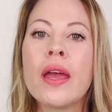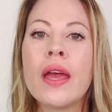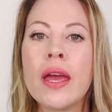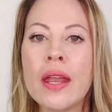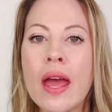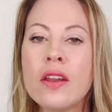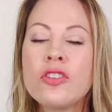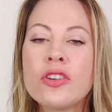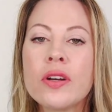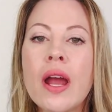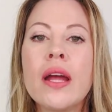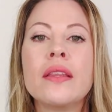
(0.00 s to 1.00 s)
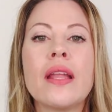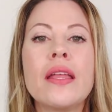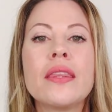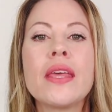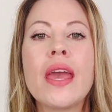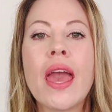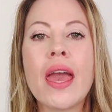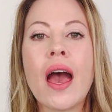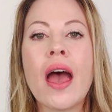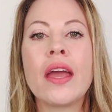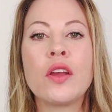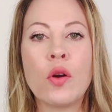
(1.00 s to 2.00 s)
hit enter and let the
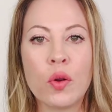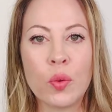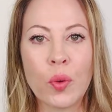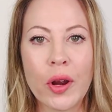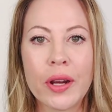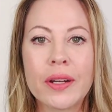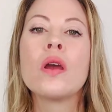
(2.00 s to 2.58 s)
AI go to work.